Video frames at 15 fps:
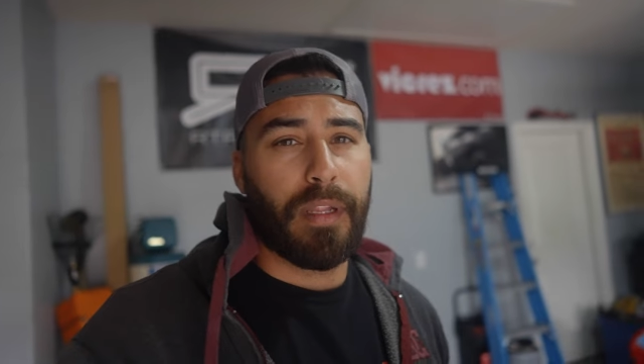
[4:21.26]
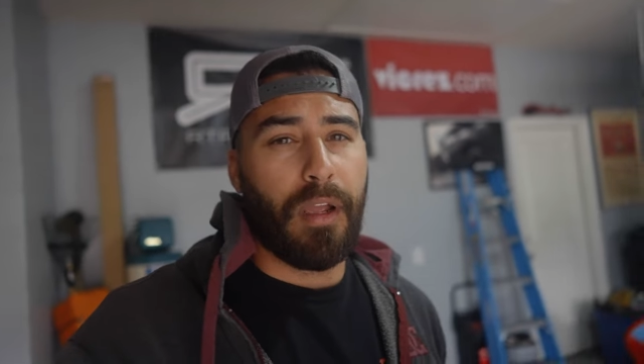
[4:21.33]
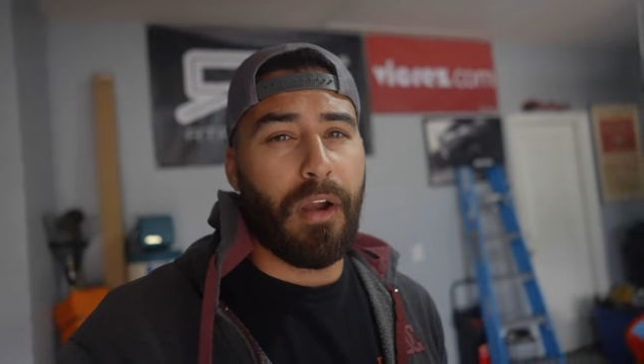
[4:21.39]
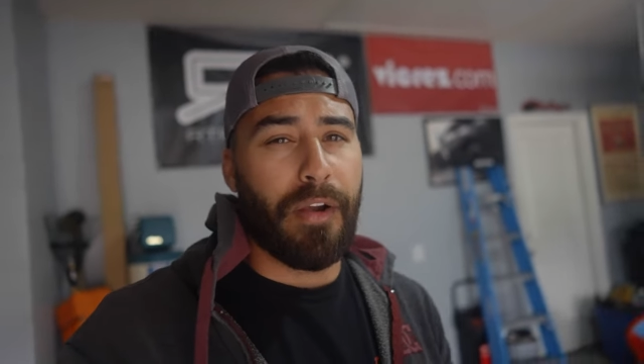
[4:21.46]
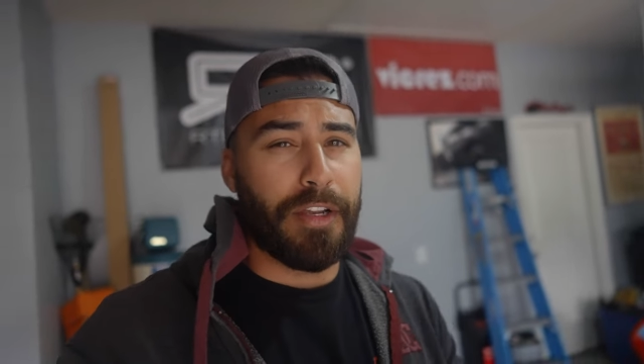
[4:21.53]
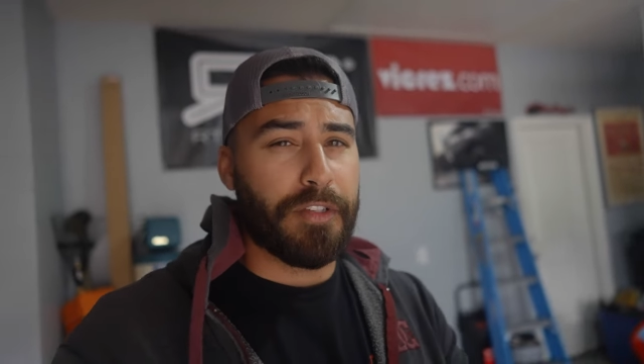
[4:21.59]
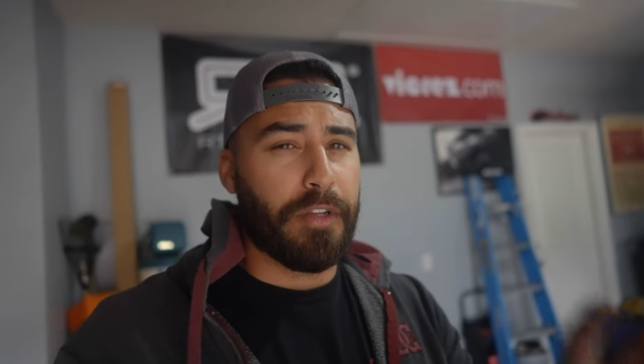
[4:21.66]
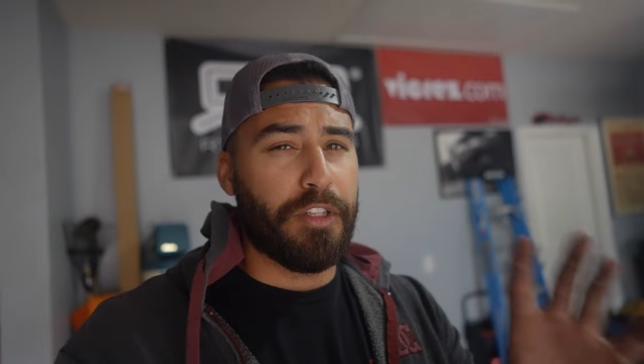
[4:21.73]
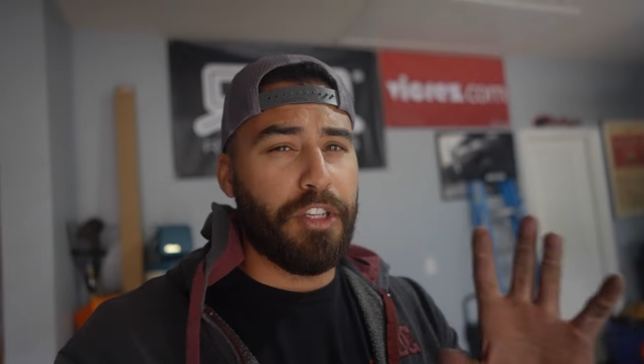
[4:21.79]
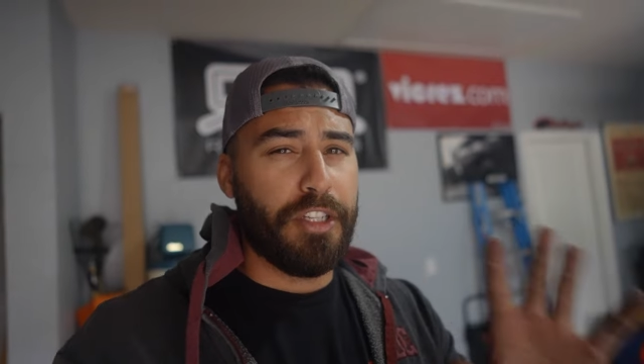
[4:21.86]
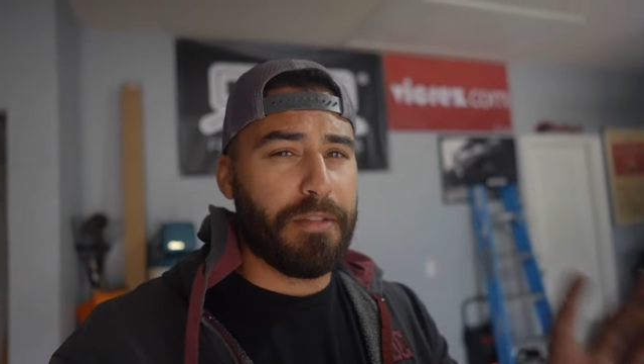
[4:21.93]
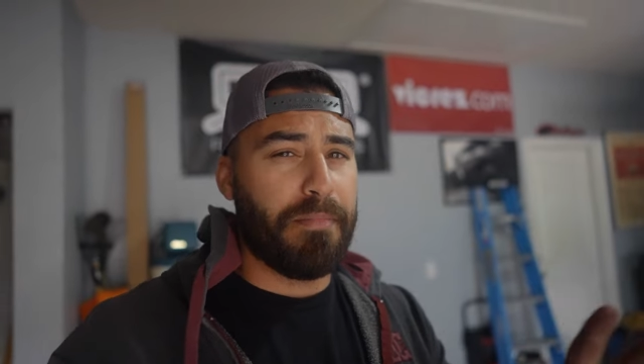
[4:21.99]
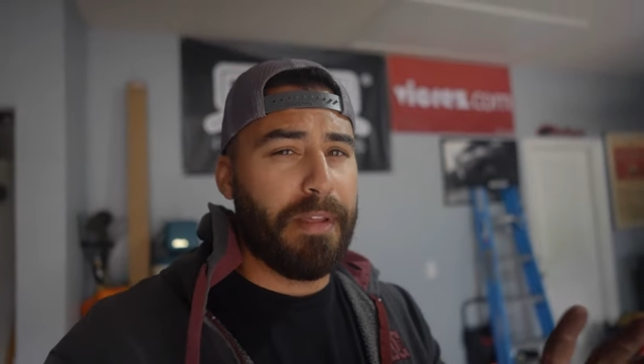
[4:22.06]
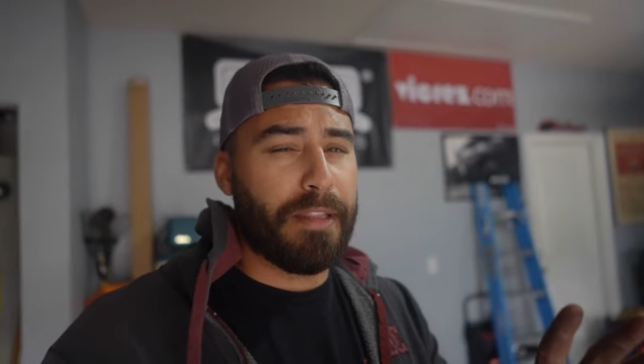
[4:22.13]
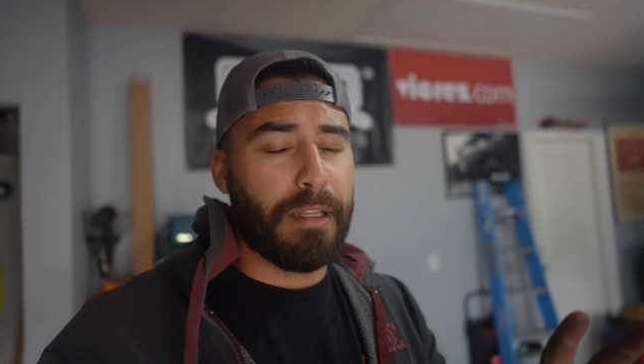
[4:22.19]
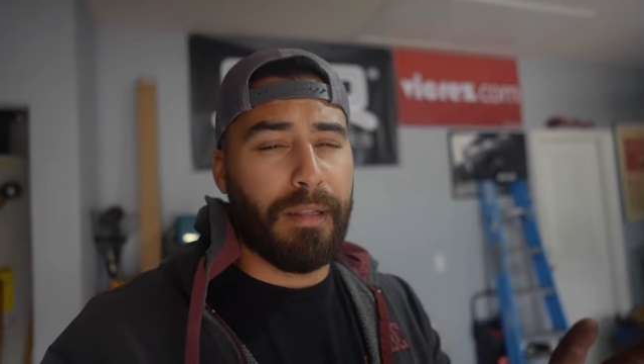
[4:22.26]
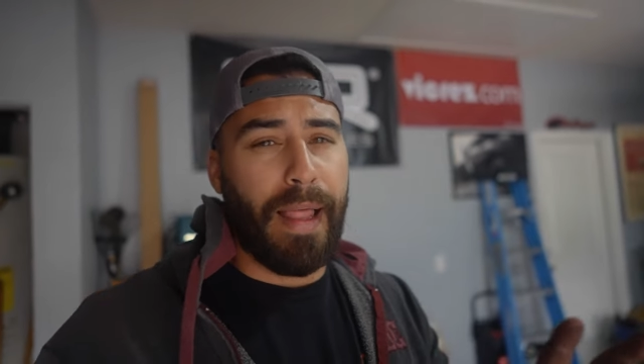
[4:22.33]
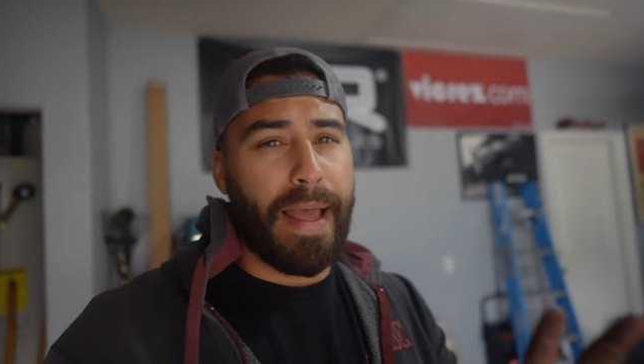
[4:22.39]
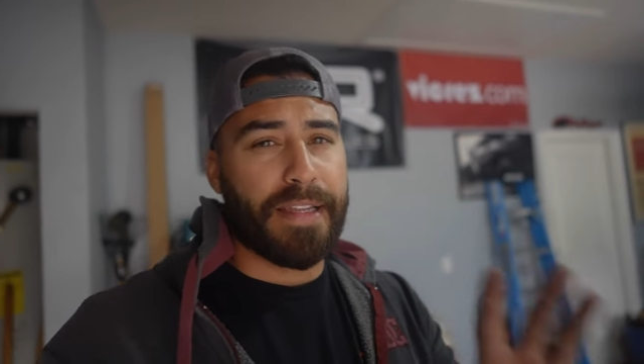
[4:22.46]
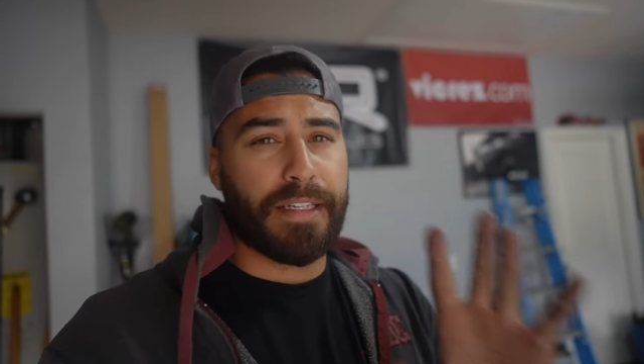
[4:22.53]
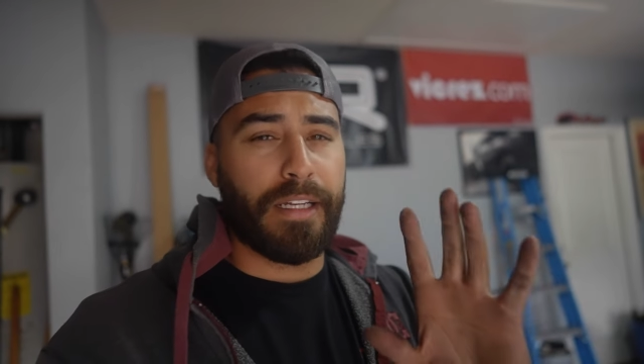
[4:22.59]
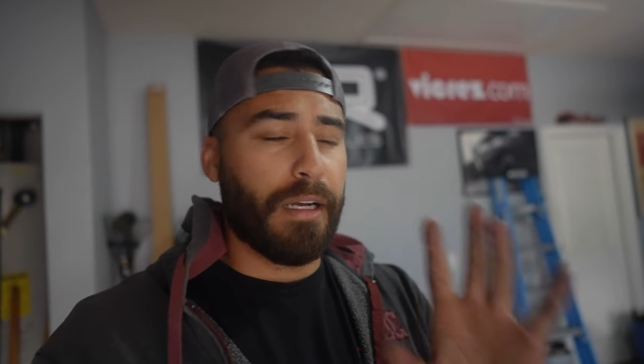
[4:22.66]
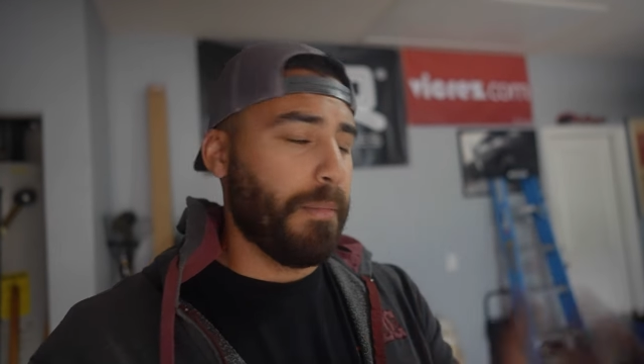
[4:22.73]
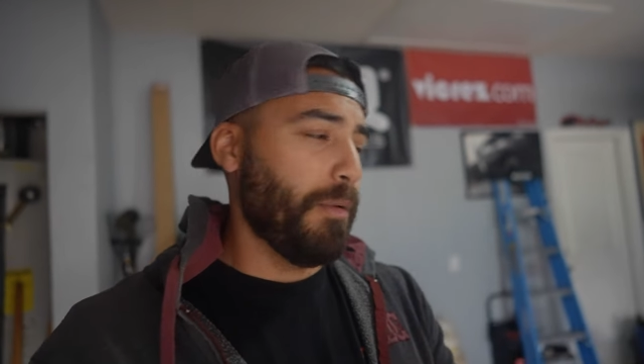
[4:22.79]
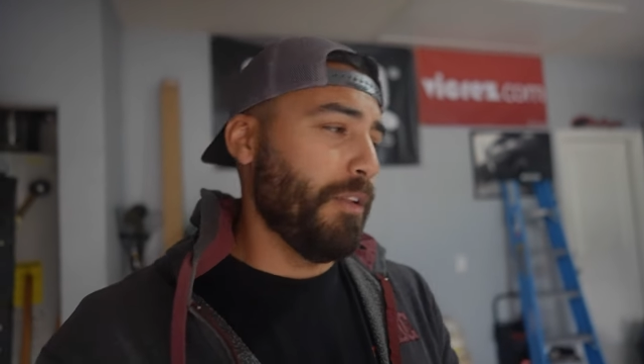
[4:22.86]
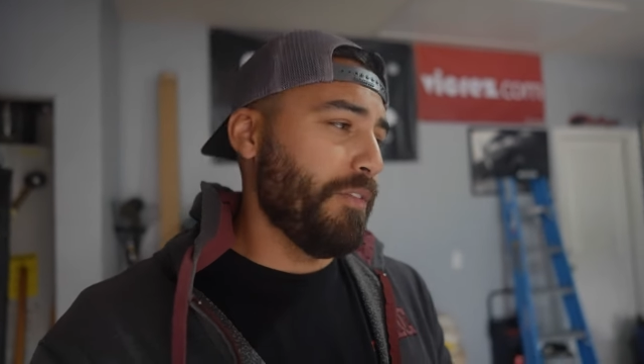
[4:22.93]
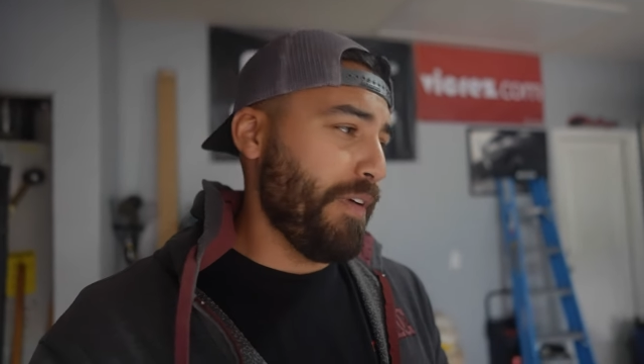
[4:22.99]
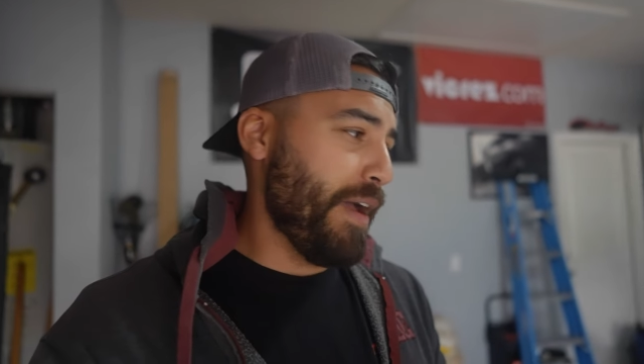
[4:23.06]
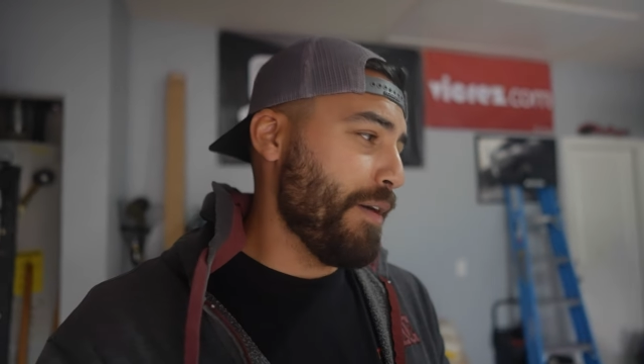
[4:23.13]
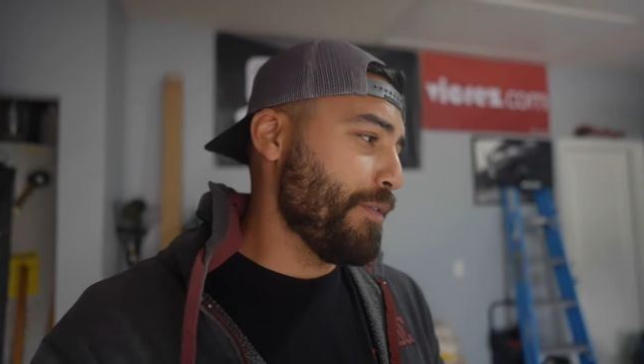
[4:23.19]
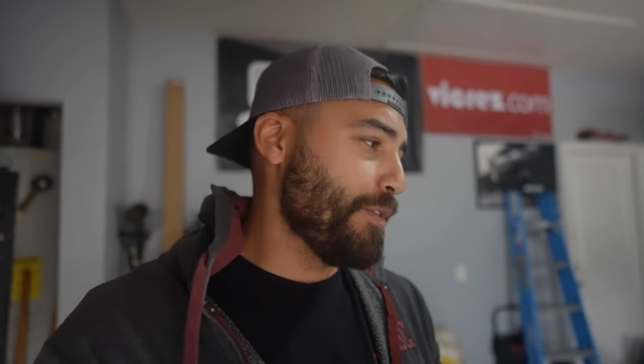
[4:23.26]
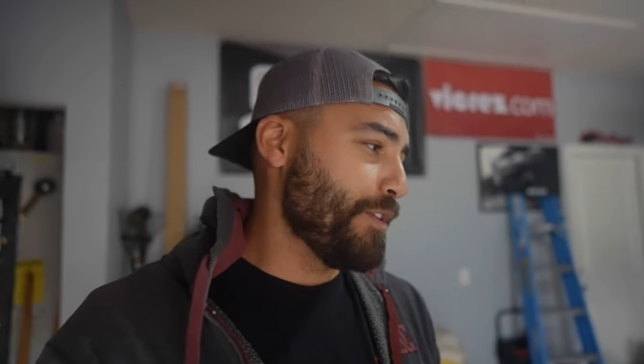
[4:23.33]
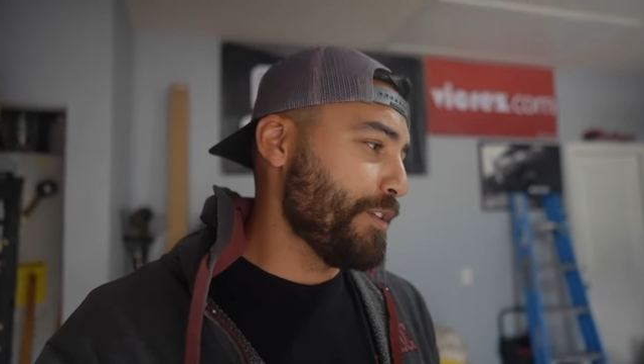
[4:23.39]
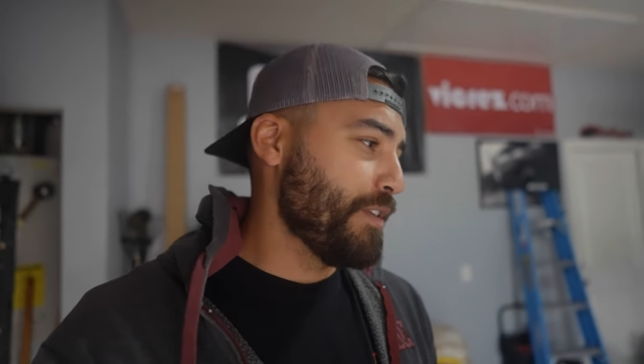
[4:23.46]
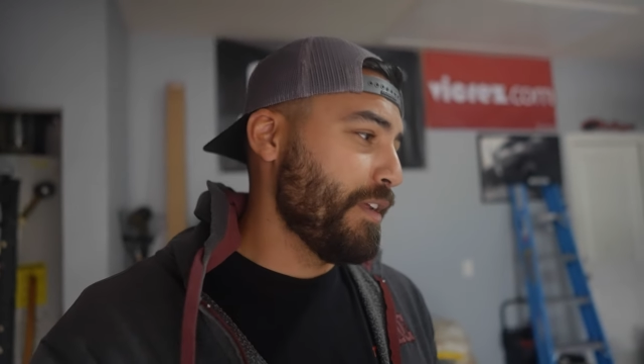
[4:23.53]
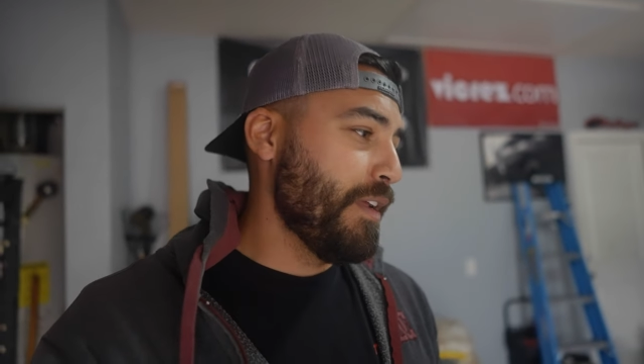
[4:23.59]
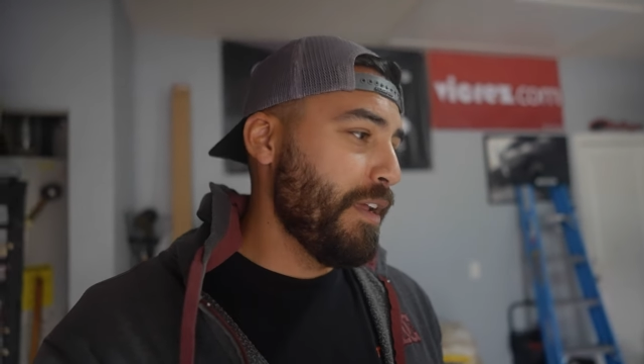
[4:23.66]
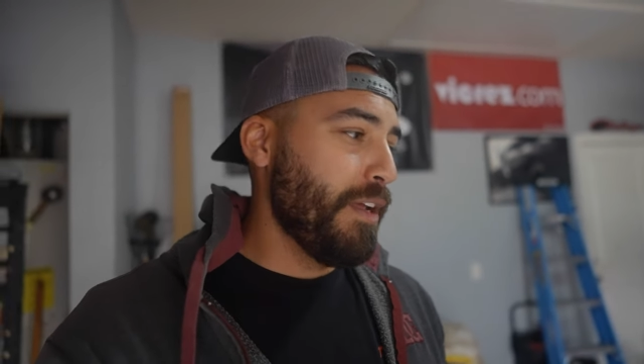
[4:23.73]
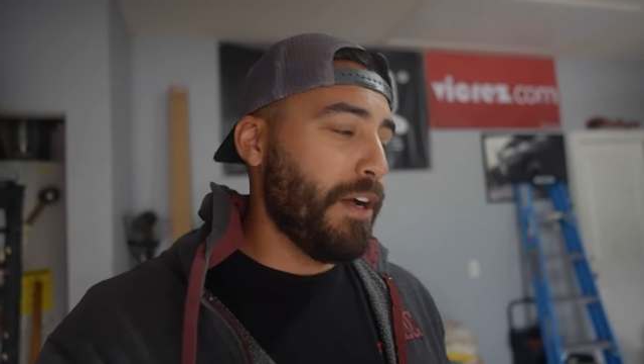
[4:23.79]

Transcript: All right, so I just spent the last couple of hours